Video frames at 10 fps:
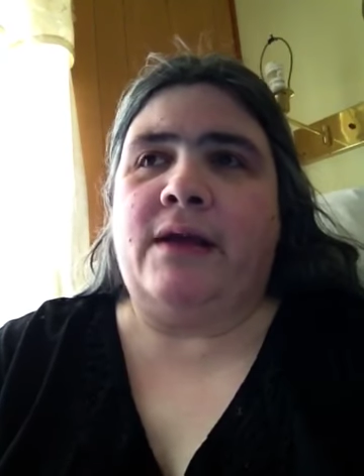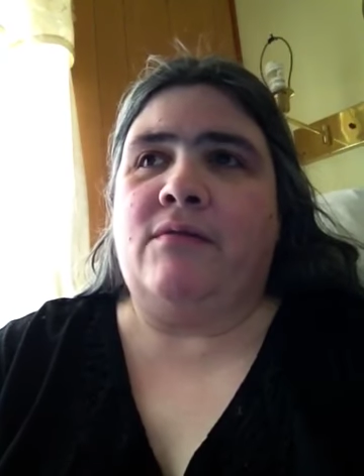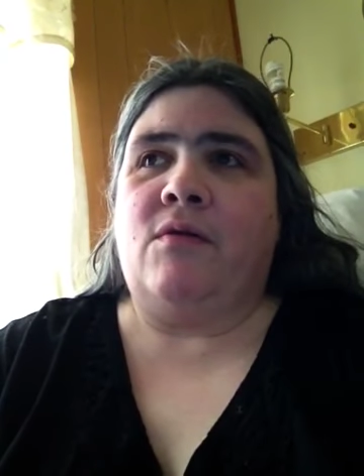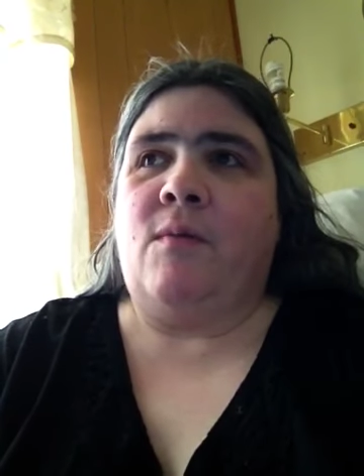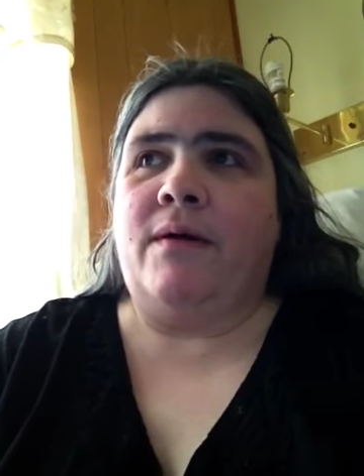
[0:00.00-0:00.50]
I
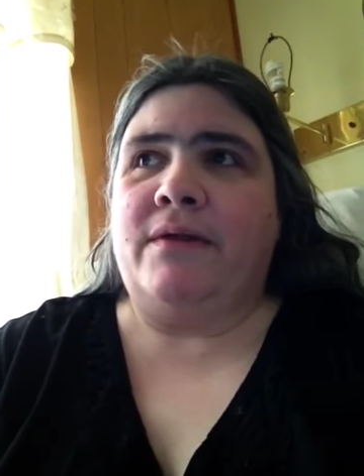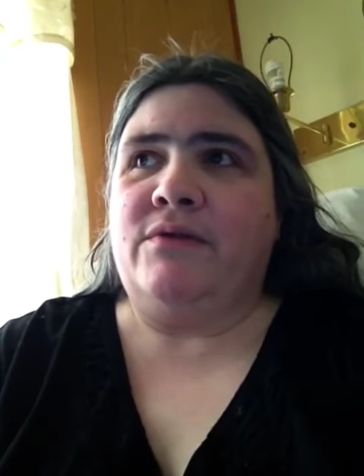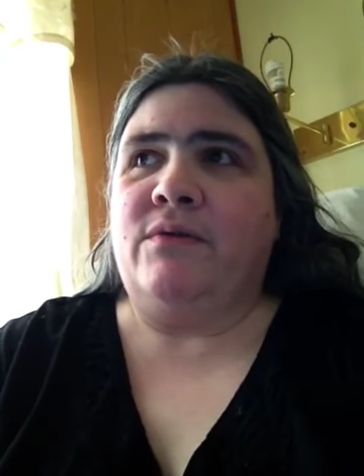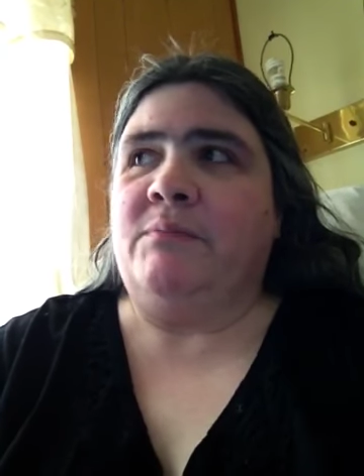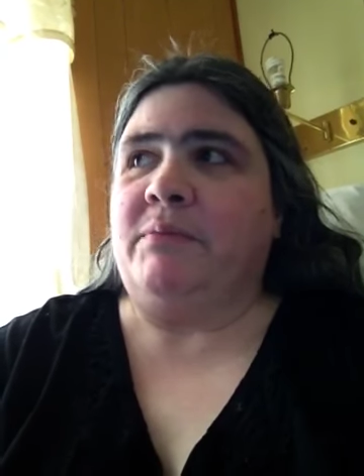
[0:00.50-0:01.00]
don't know why they
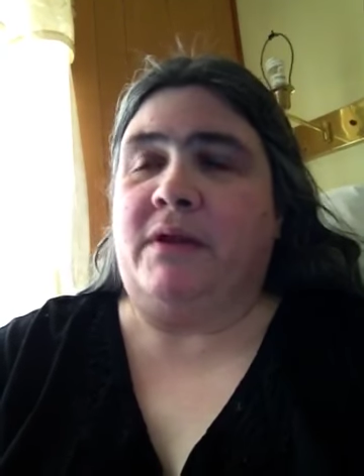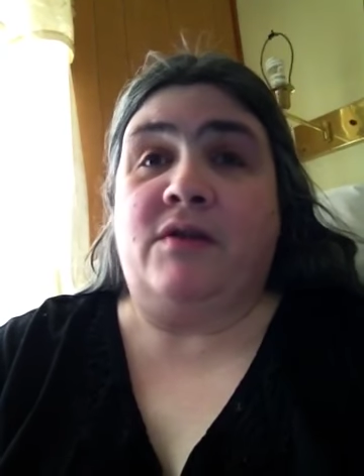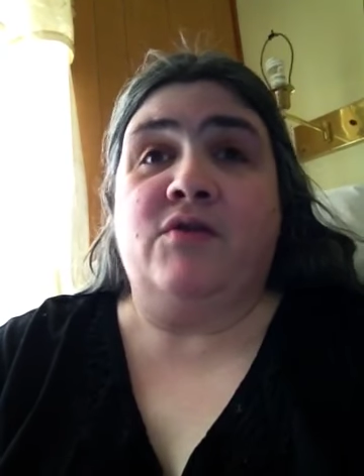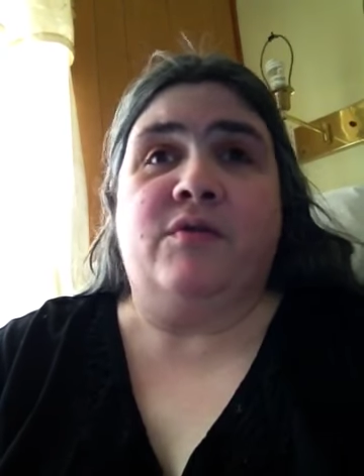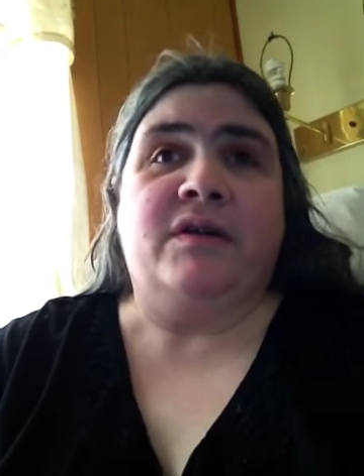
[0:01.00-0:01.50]
do it, but
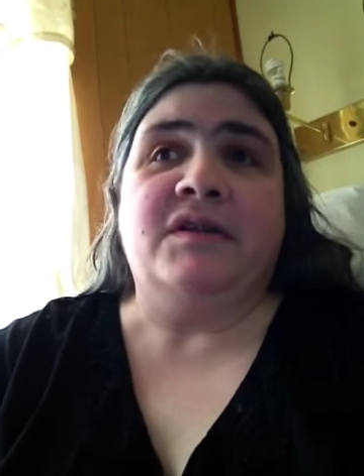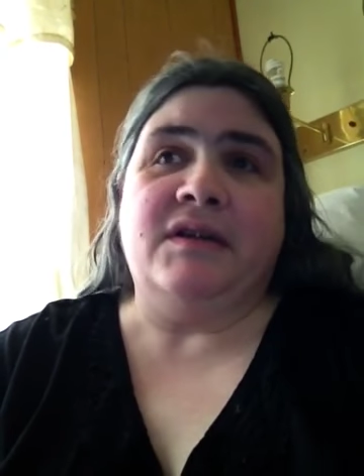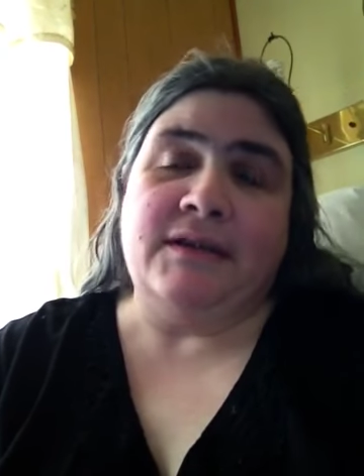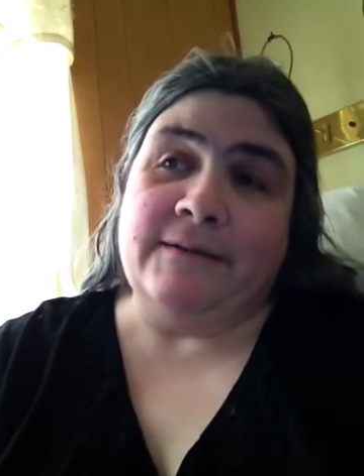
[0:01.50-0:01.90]
they do it.